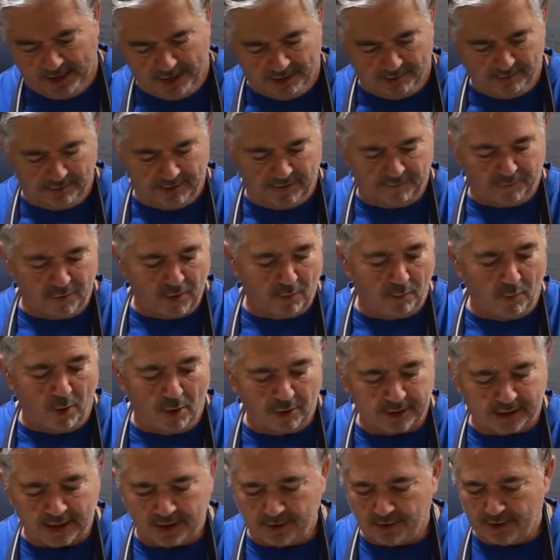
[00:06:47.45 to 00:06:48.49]
if you're
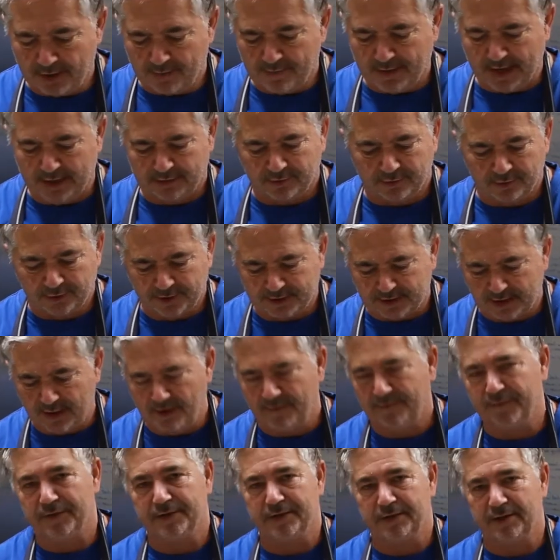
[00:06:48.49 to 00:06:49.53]
working on a metal
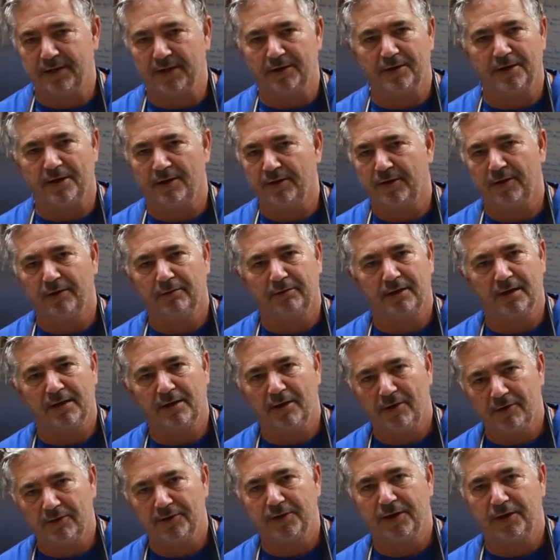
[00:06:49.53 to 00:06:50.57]
surface, you know, you're
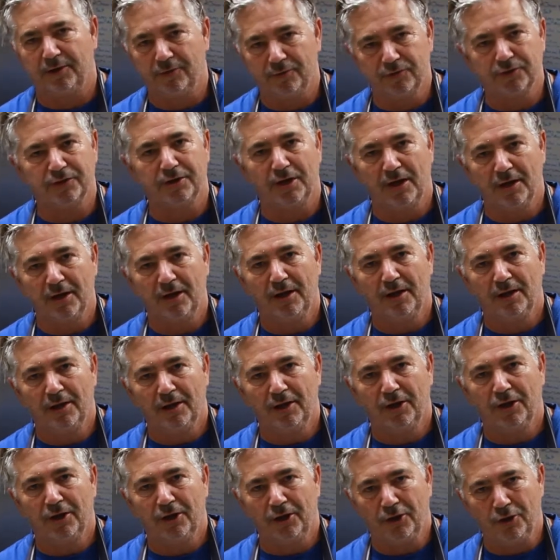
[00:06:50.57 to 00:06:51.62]
not going to use
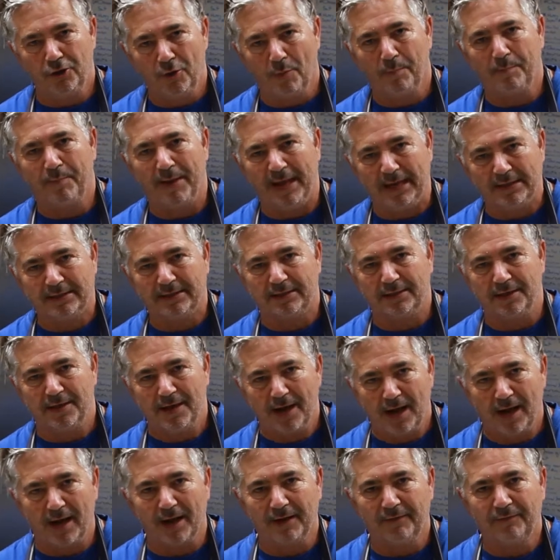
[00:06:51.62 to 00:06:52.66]
your best
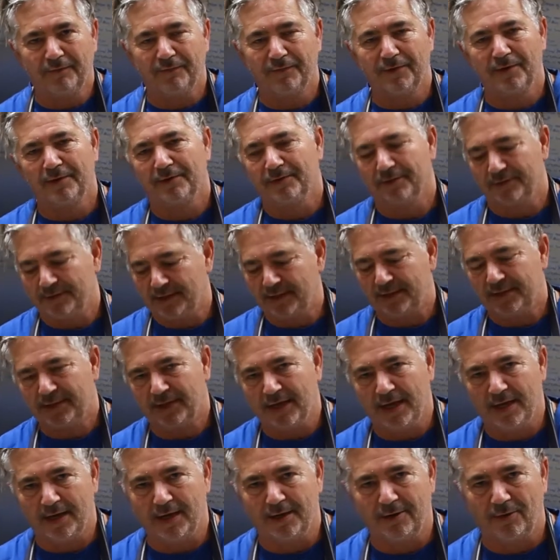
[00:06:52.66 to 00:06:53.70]
knife. Just
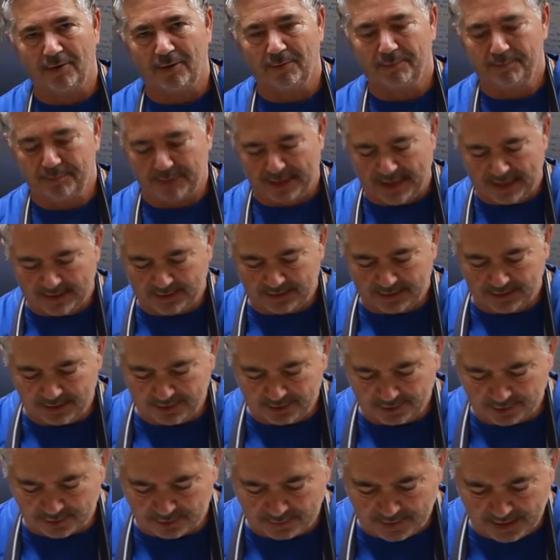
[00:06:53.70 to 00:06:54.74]
get an old blunt
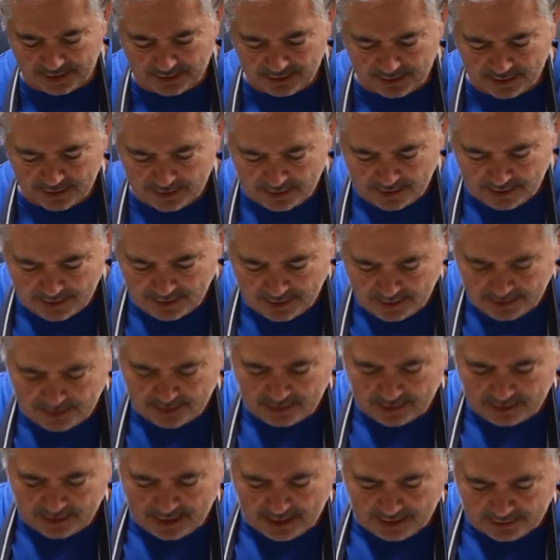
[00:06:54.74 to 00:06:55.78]
instrument.
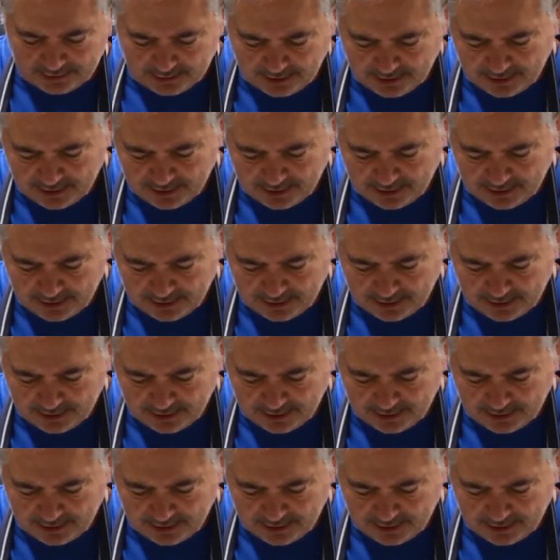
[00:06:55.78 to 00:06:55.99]
Cut